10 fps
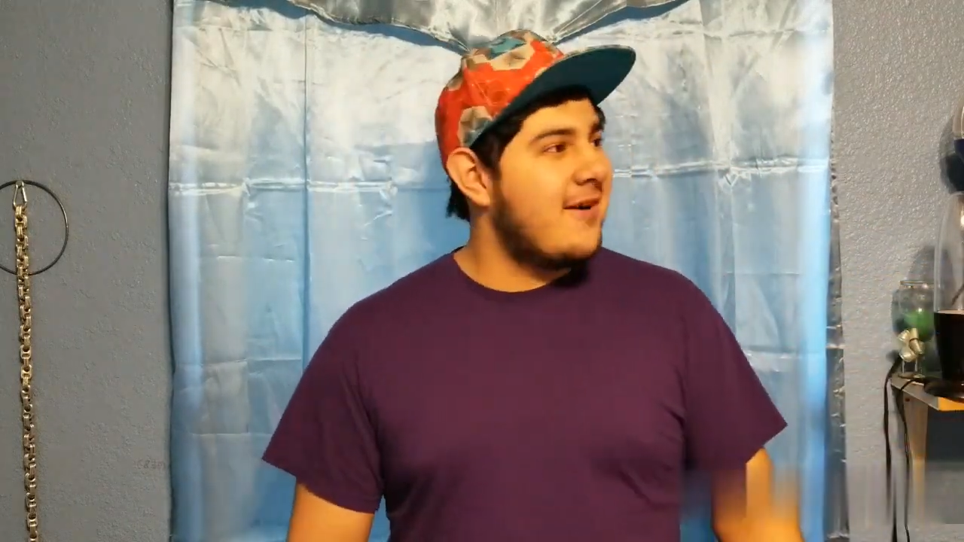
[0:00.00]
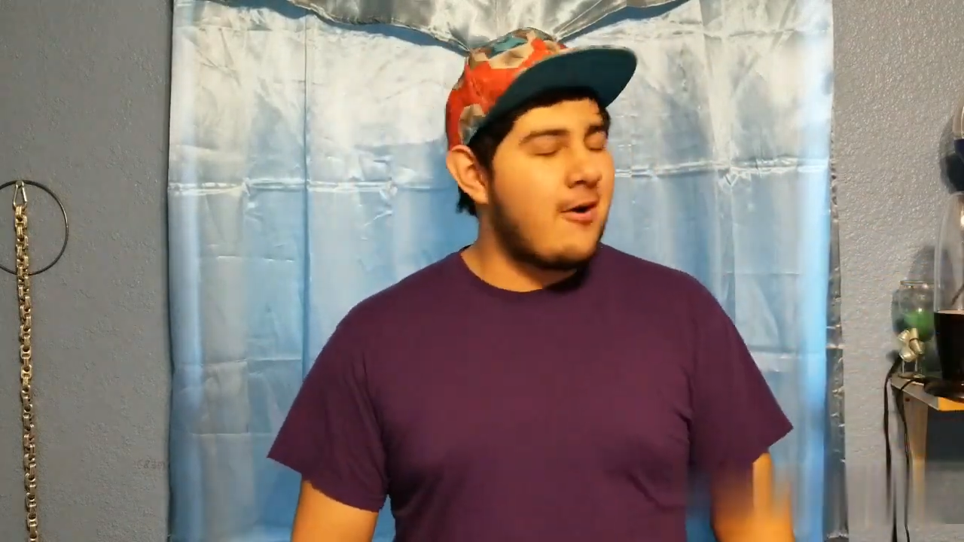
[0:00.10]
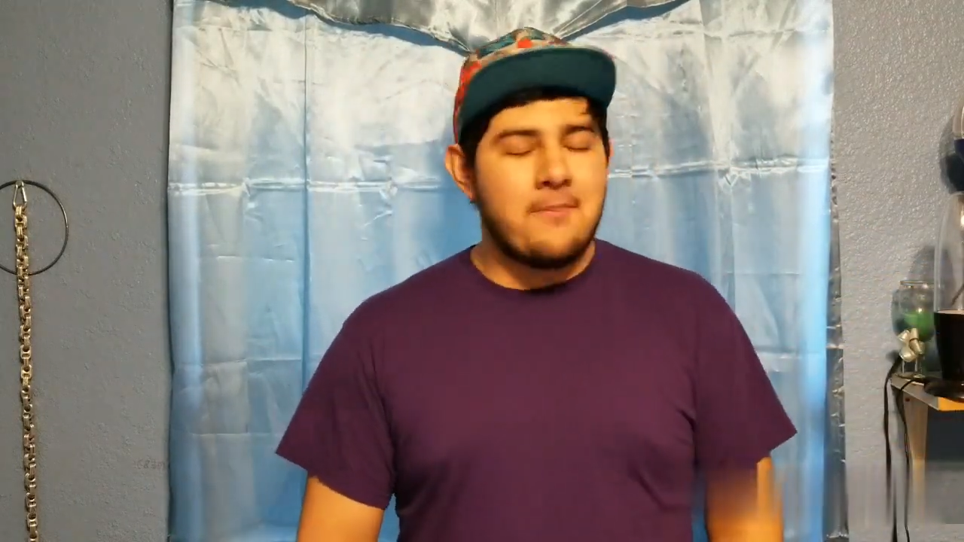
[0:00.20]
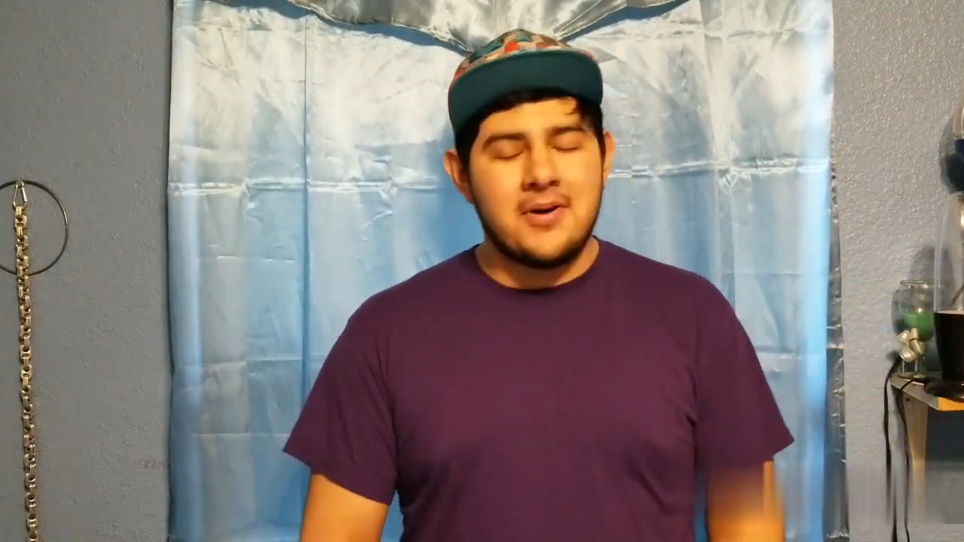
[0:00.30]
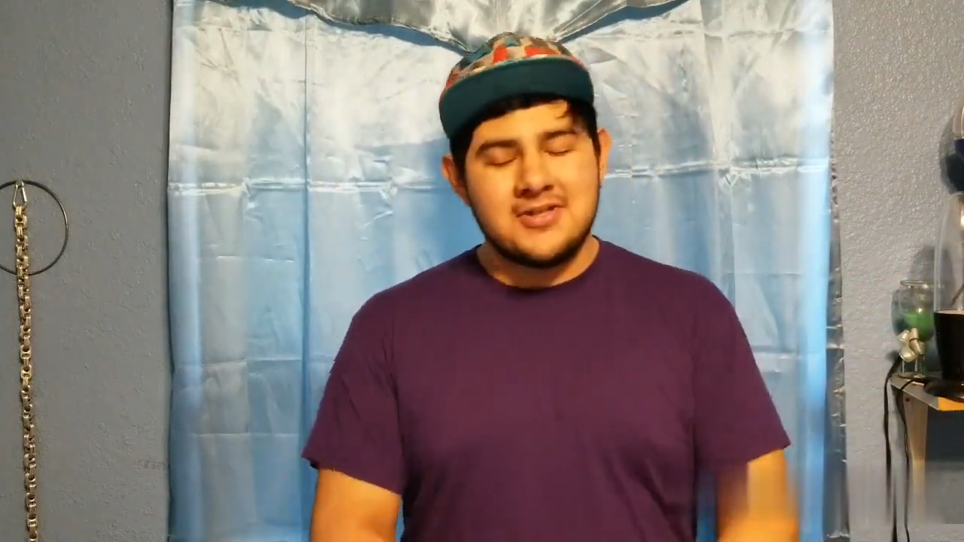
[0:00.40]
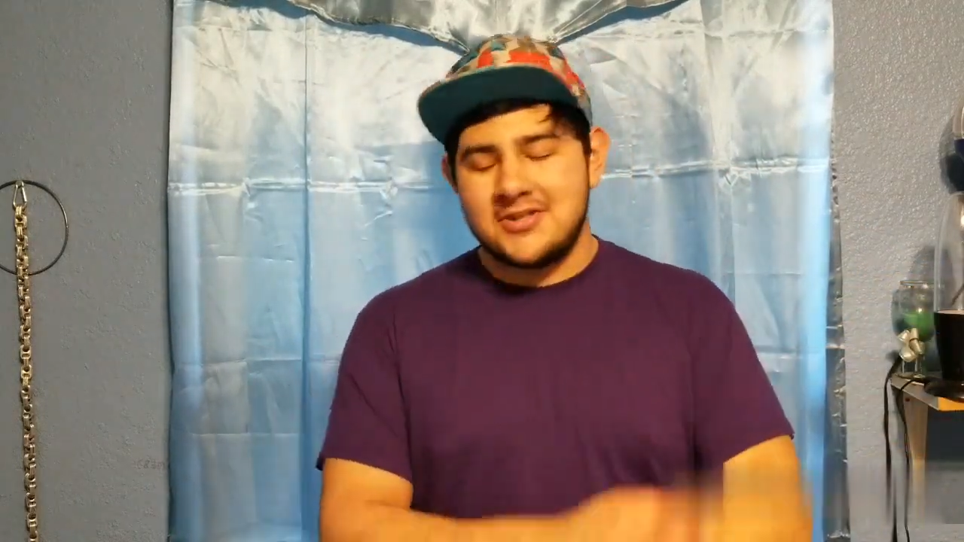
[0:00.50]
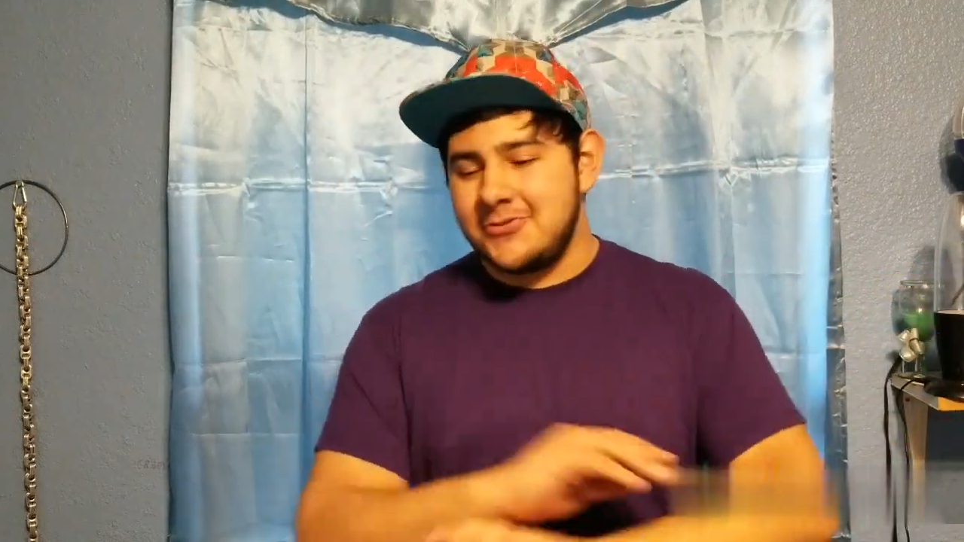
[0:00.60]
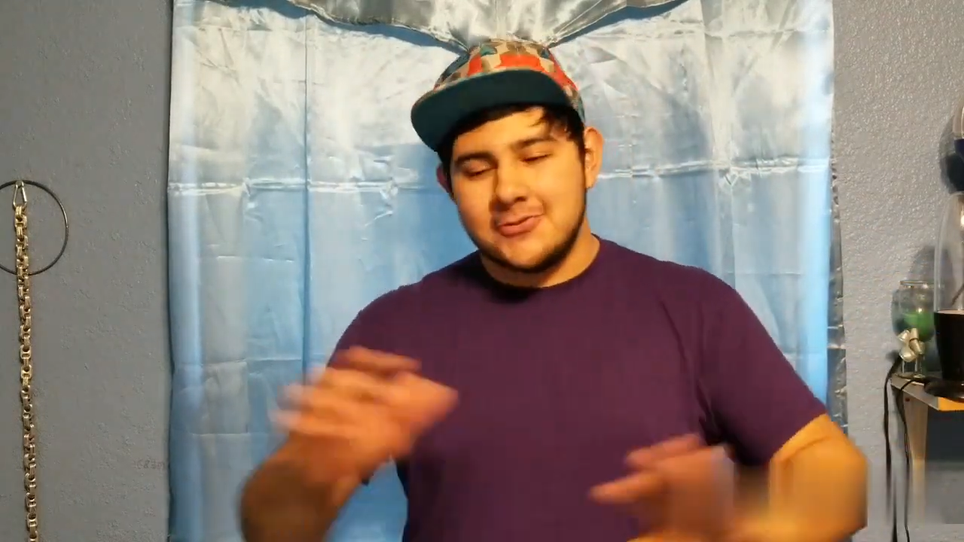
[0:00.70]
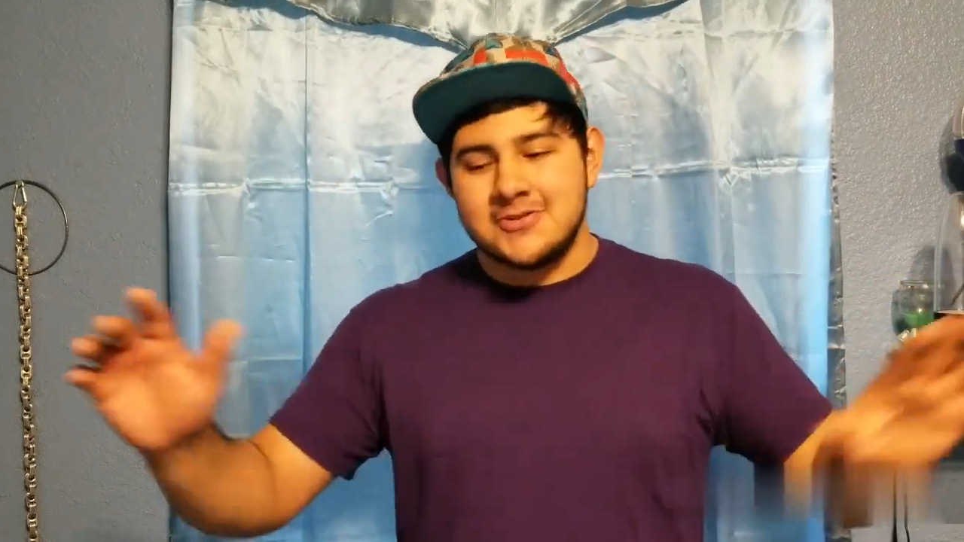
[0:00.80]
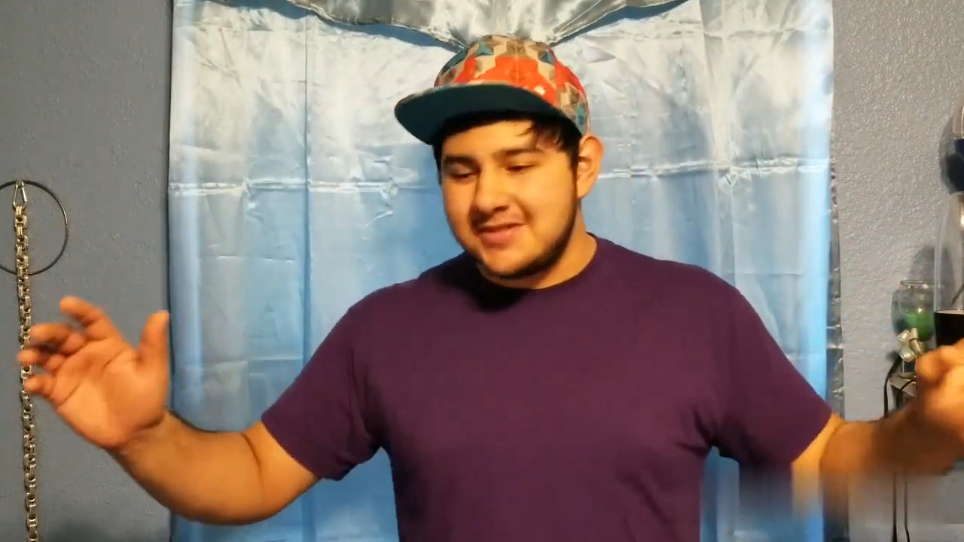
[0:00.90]
a bunch of
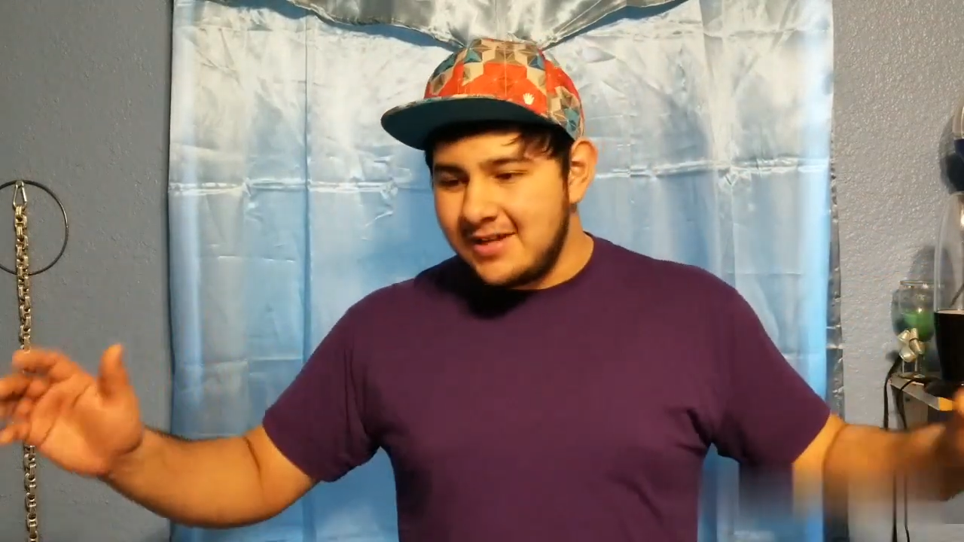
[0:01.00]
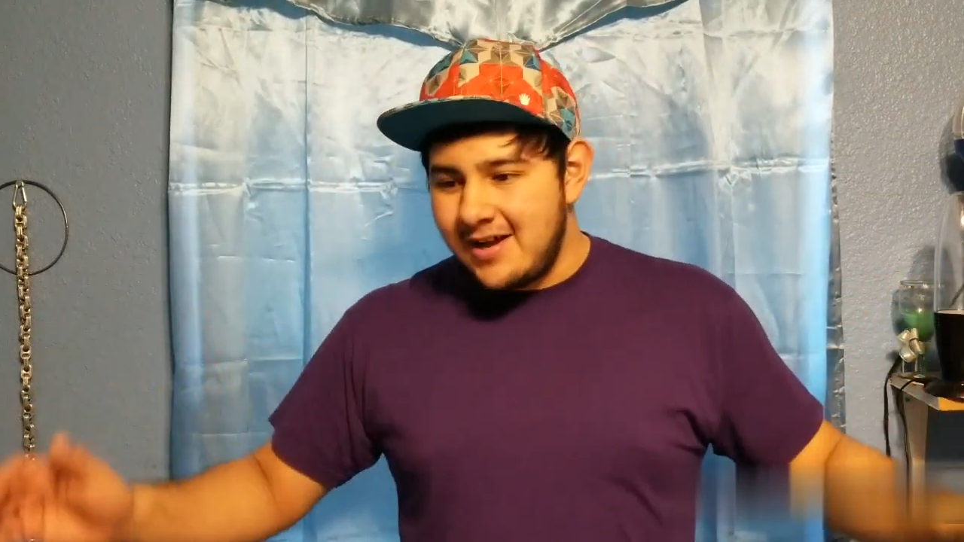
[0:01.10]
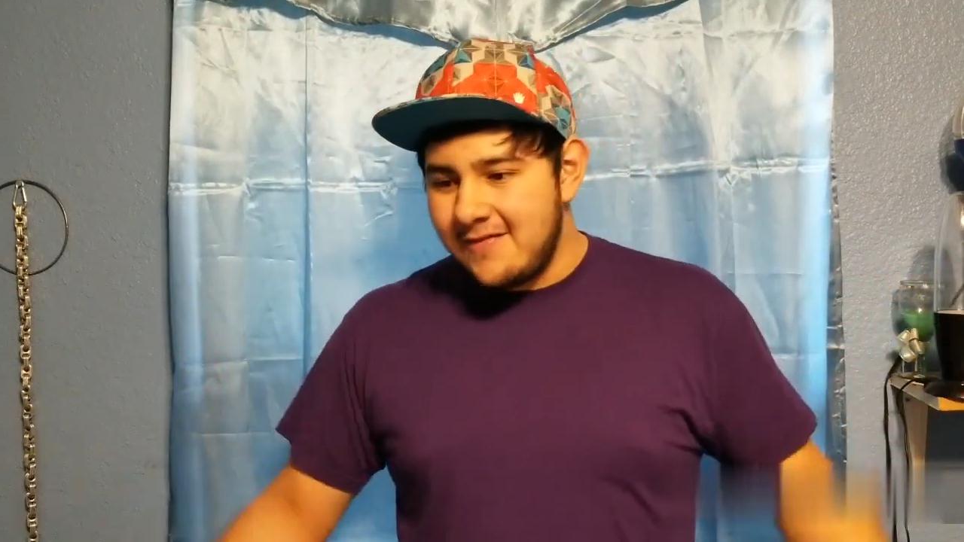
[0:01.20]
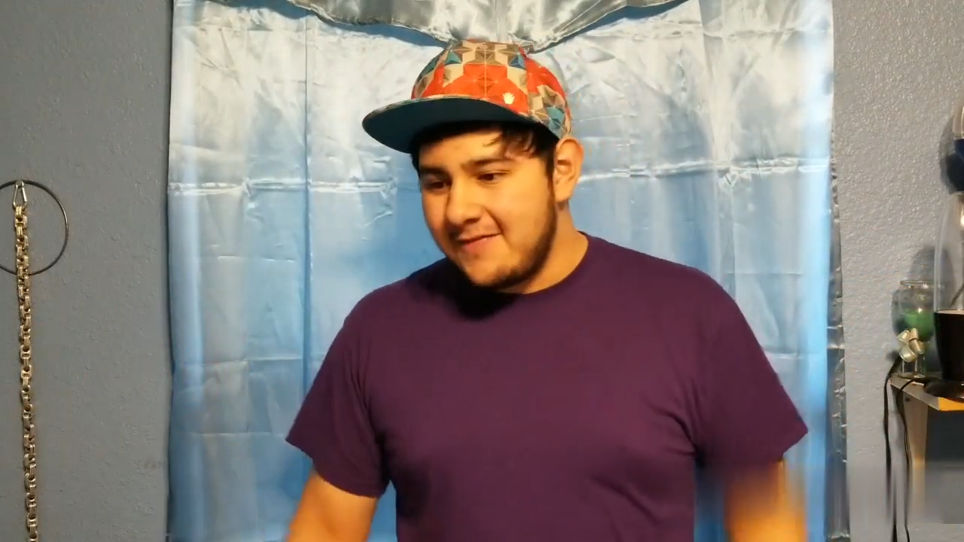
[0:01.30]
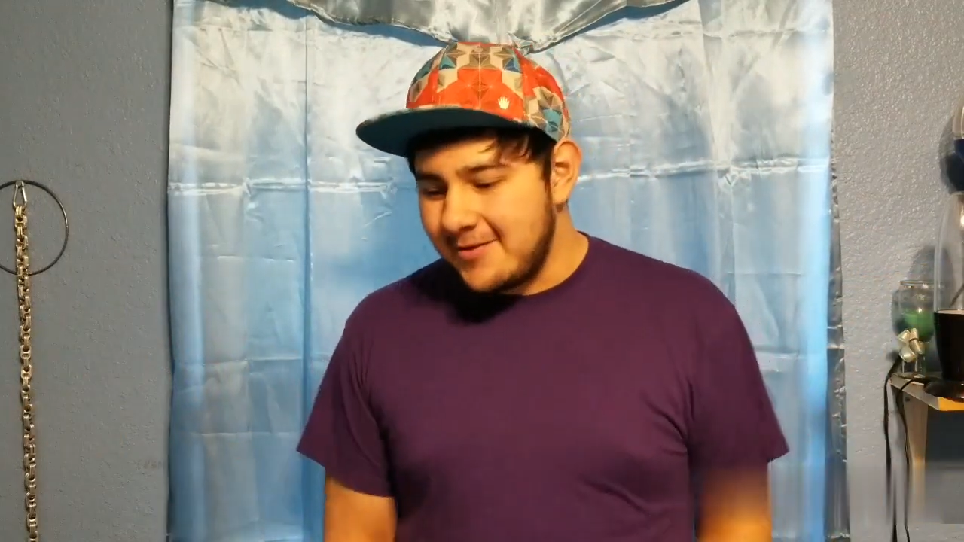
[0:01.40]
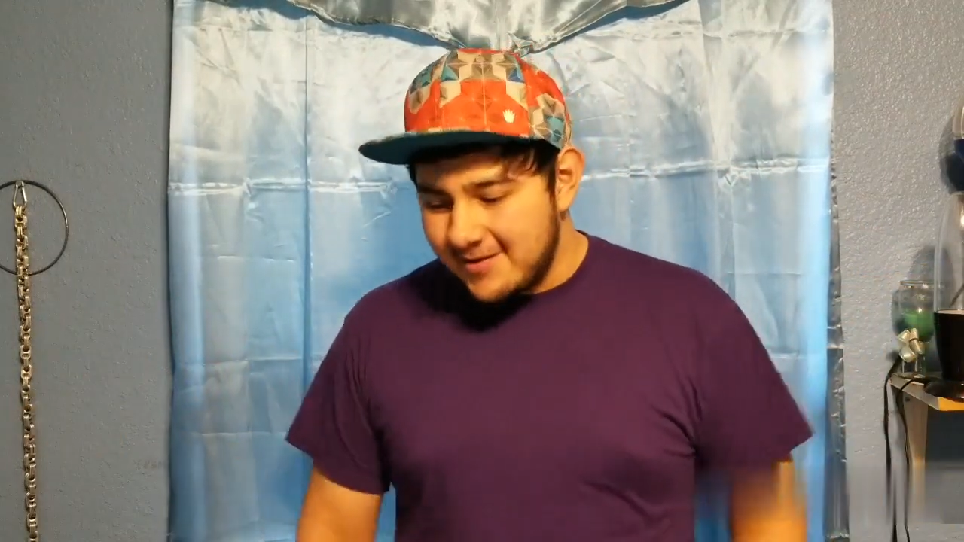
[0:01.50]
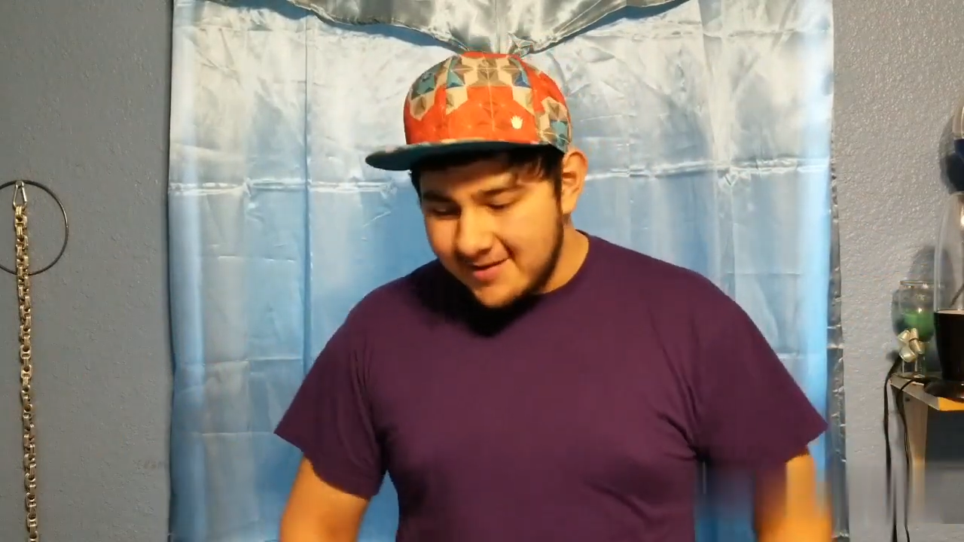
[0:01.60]
cool stuff,